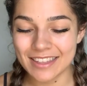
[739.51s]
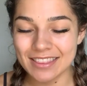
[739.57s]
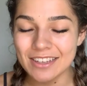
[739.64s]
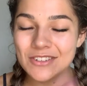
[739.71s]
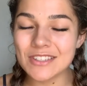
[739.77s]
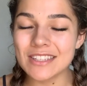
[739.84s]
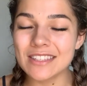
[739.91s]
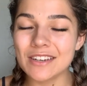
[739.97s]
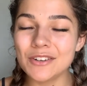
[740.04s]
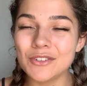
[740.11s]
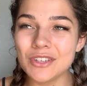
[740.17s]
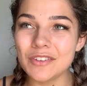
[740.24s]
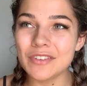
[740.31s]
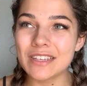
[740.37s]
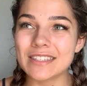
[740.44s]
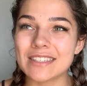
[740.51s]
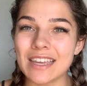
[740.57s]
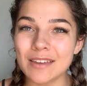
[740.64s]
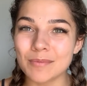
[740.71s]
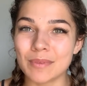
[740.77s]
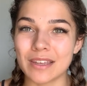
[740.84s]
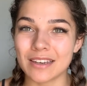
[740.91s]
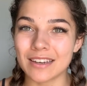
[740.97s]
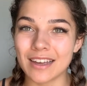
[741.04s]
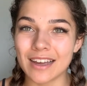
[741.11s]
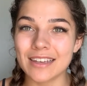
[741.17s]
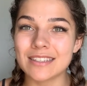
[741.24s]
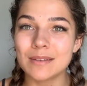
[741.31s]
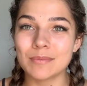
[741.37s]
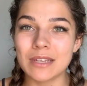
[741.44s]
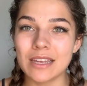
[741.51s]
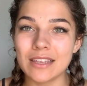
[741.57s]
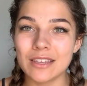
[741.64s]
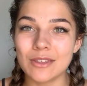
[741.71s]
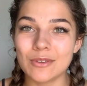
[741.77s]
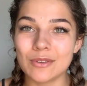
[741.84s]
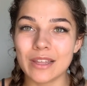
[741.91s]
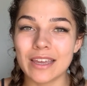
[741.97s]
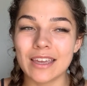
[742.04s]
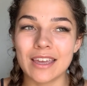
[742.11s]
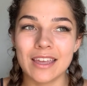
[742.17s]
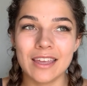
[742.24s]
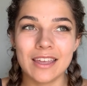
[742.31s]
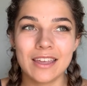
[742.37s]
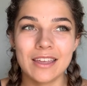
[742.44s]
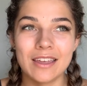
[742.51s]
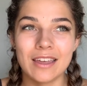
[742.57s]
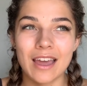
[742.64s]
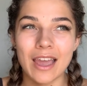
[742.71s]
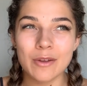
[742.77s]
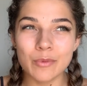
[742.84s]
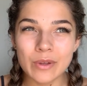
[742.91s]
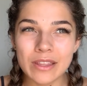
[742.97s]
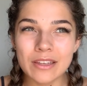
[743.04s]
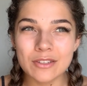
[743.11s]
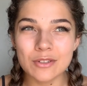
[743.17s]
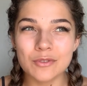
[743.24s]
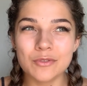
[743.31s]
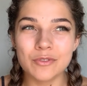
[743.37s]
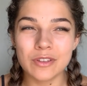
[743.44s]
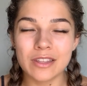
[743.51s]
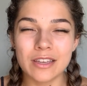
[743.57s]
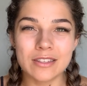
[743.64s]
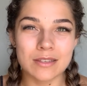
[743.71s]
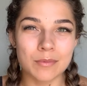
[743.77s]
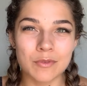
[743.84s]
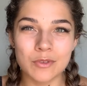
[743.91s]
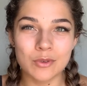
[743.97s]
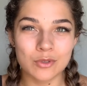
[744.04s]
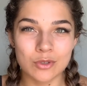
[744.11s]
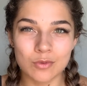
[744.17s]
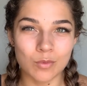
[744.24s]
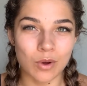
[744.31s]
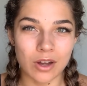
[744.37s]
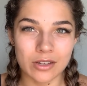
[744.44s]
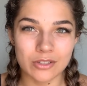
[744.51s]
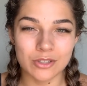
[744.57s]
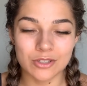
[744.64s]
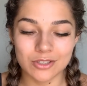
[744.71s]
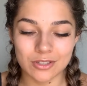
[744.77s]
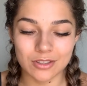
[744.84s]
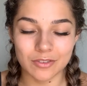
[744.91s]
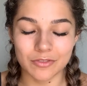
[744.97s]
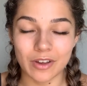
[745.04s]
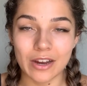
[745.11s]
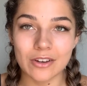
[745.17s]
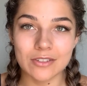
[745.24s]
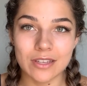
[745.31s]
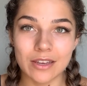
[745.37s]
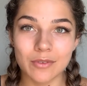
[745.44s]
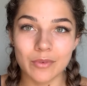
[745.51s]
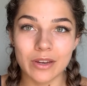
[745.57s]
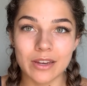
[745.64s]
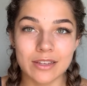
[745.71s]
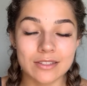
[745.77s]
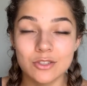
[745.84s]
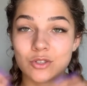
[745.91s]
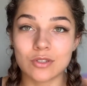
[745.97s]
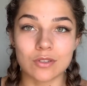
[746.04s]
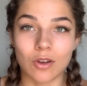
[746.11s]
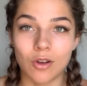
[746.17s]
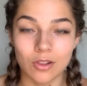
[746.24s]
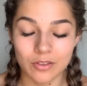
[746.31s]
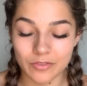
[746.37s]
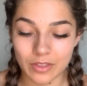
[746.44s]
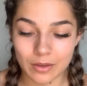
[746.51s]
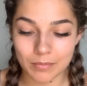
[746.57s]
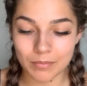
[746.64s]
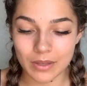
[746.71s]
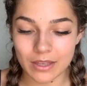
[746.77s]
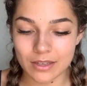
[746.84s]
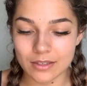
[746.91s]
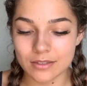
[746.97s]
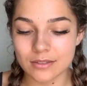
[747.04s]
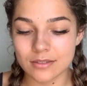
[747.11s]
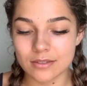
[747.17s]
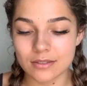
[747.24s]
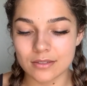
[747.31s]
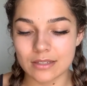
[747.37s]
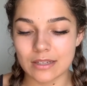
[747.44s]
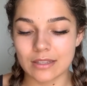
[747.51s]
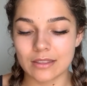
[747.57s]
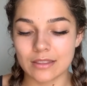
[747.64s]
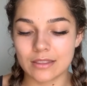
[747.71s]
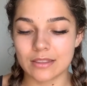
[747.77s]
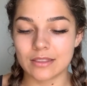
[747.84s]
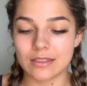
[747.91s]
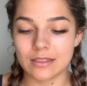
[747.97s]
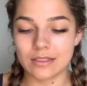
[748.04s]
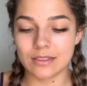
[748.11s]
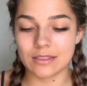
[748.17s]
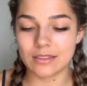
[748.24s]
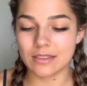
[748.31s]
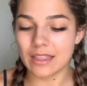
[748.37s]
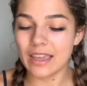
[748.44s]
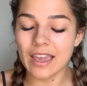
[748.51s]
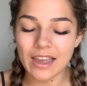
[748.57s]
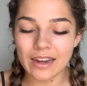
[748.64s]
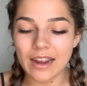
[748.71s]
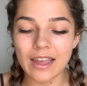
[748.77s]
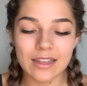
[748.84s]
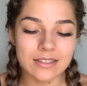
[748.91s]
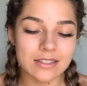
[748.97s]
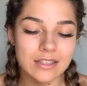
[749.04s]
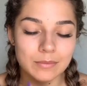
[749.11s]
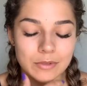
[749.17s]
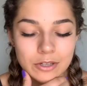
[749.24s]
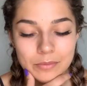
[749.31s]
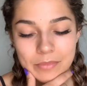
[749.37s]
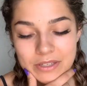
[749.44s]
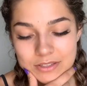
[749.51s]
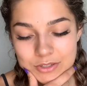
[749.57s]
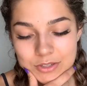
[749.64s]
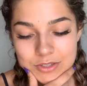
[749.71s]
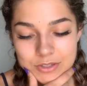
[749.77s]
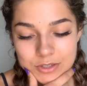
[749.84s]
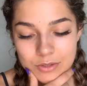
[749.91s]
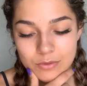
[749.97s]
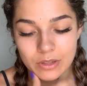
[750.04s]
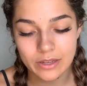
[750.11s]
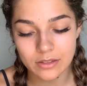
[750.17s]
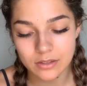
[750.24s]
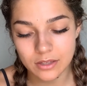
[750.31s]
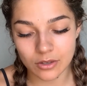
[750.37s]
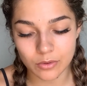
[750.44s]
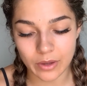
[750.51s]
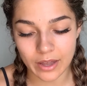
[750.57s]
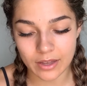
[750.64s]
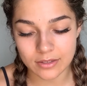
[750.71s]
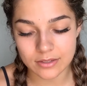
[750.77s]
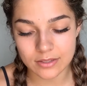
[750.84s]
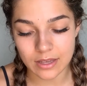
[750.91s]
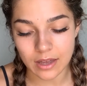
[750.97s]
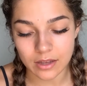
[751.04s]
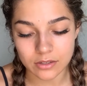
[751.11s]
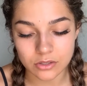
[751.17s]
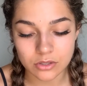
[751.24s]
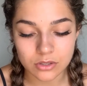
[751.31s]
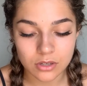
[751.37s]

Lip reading: There's this energy of excitement, guys. I'm telling you, like, I really do feel like some of you should watch the fire sign readings, just all of them, because they kind of had similar messages too, like Leo and Sag.